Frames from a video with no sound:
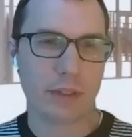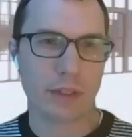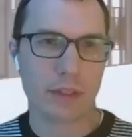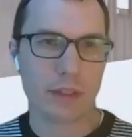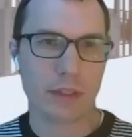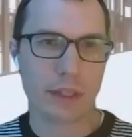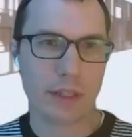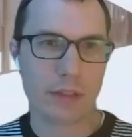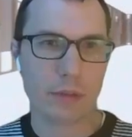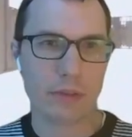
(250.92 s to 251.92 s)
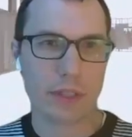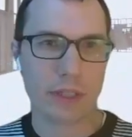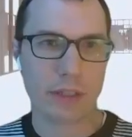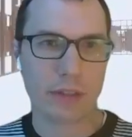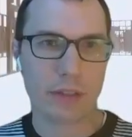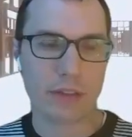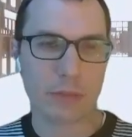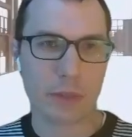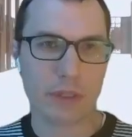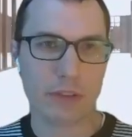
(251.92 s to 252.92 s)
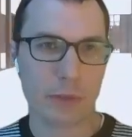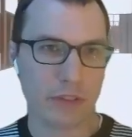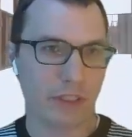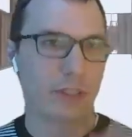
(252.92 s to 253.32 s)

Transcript: and let Jose explain his project,